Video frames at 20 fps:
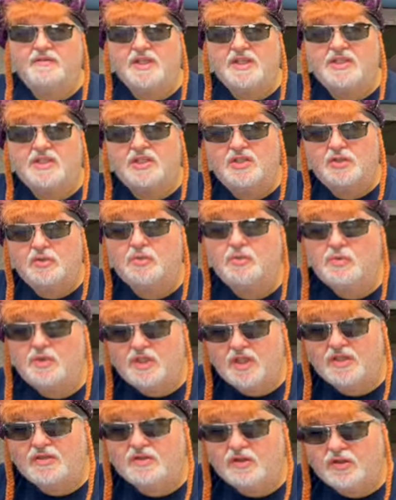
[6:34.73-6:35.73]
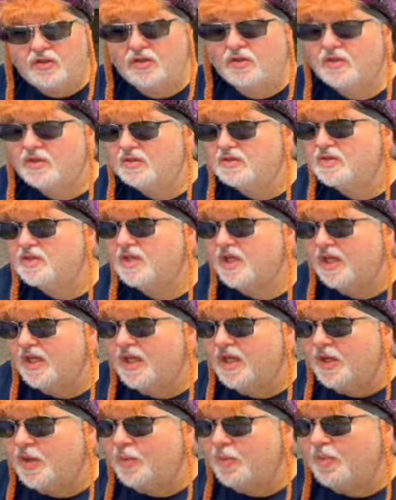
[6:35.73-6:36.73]
these two young girls
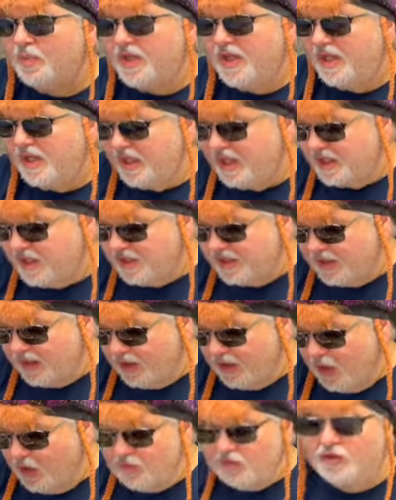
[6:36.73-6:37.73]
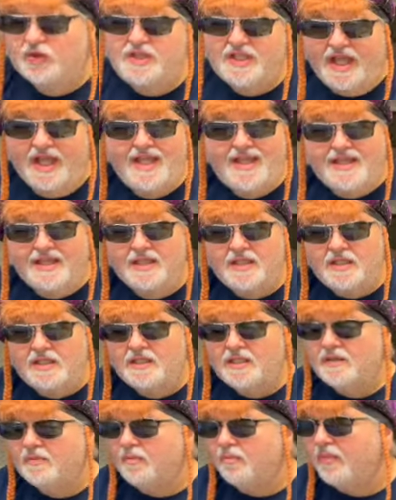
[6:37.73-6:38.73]
being
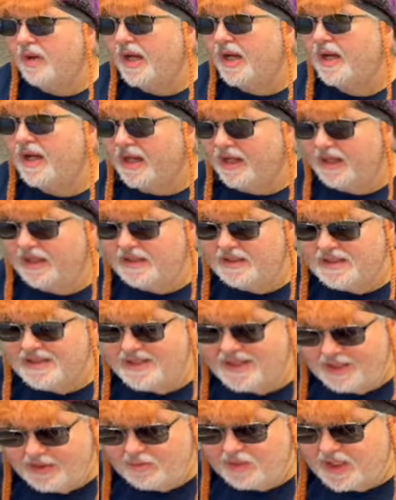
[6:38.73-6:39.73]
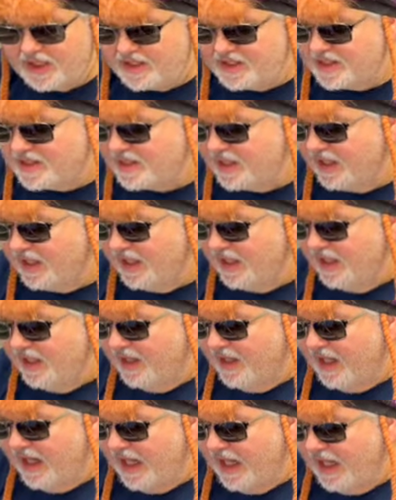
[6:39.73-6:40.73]
overtaken by demons
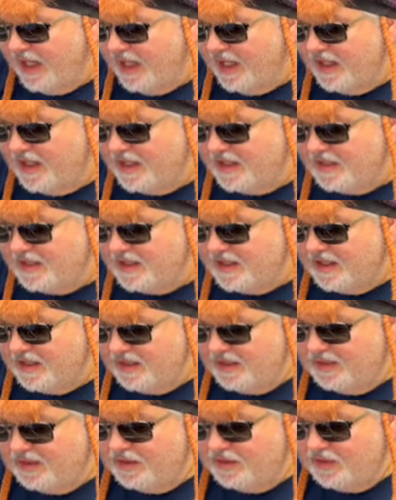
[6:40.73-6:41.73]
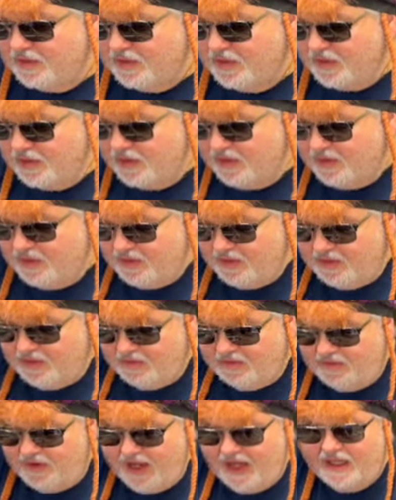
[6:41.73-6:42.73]
and the the the
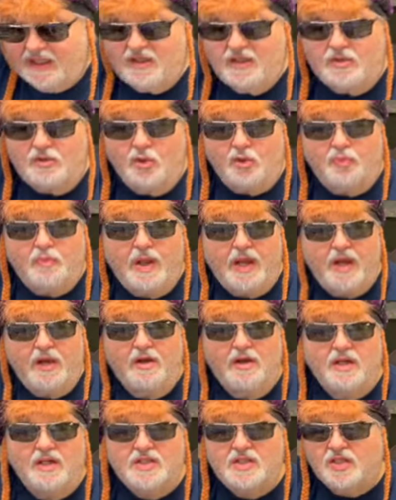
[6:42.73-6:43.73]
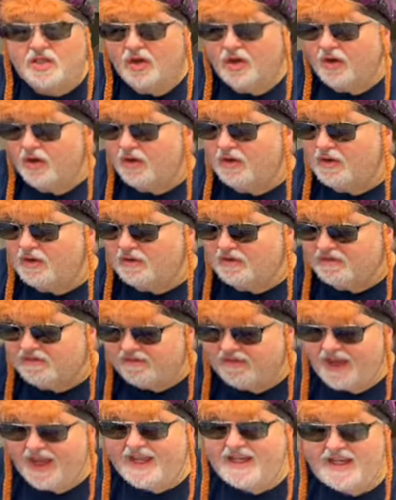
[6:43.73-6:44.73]
fact that their parents are
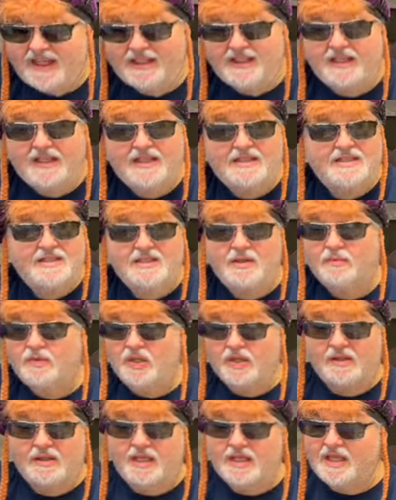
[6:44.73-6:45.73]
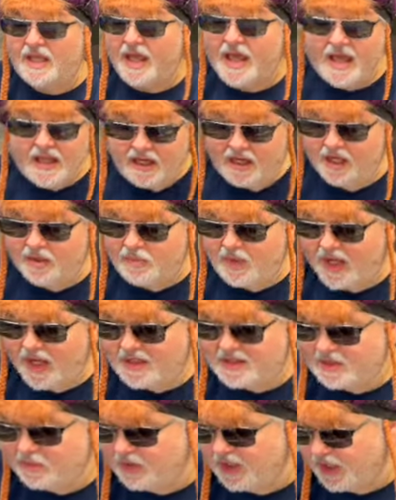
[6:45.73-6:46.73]
fighting against something they cannot
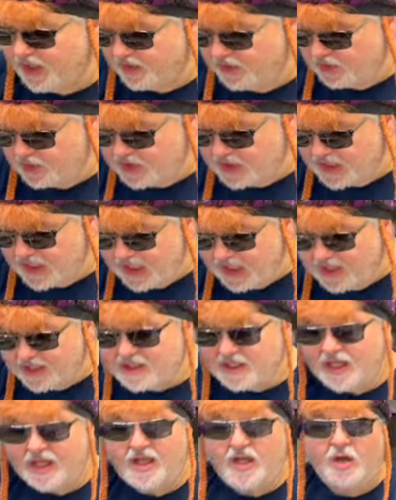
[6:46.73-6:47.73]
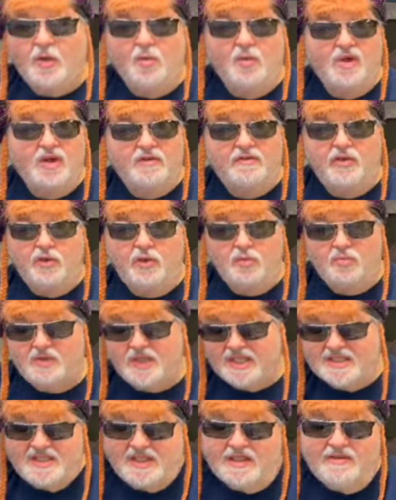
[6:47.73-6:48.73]
possibly understand one of whom
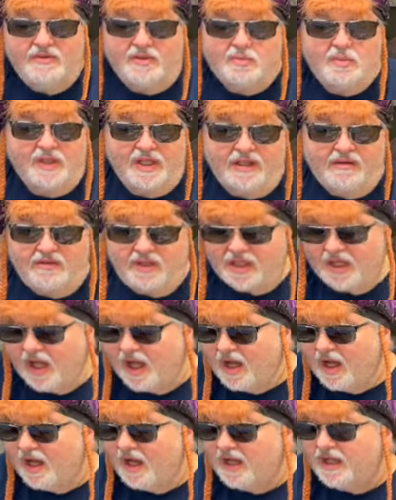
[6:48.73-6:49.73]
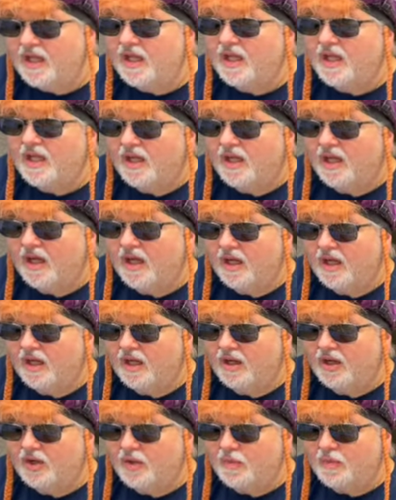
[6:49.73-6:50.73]
doesn't even believe in god
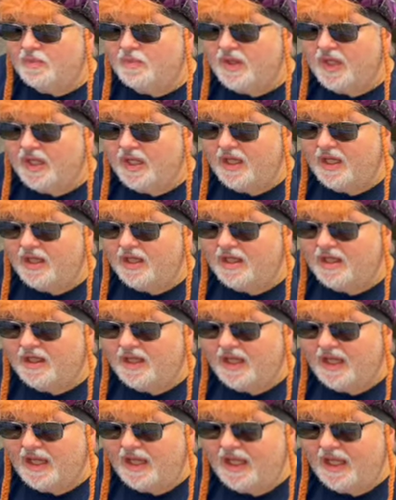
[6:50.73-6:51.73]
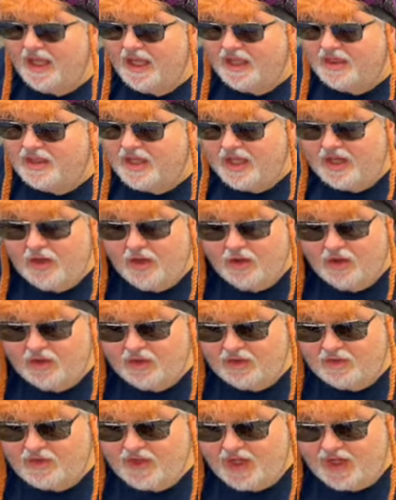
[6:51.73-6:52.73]
um, and, and, they
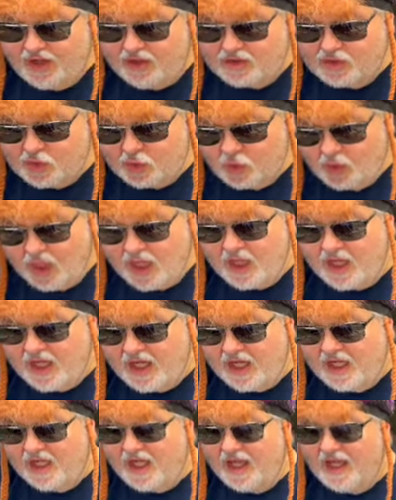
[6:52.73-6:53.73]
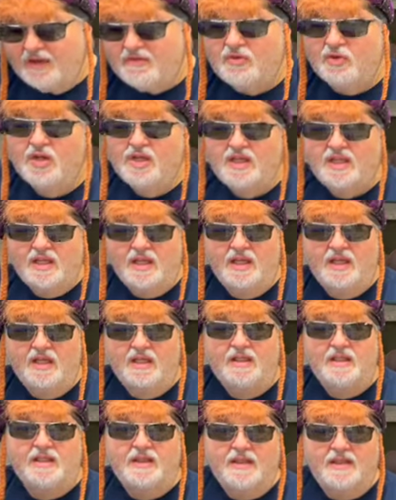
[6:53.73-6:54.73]
are they are trying
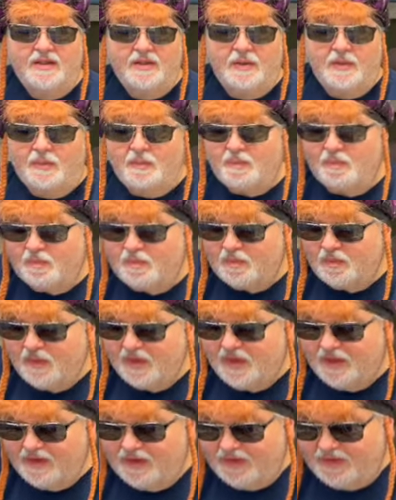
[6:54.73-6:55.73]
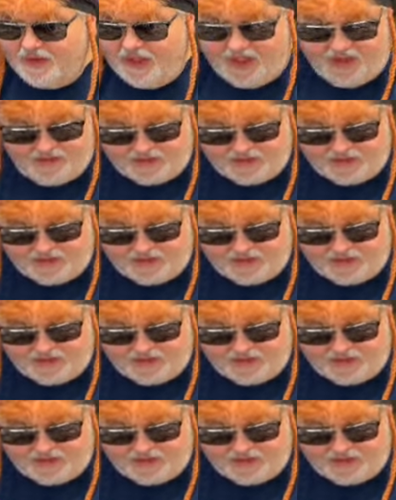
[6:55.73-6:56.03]
everything uh, they are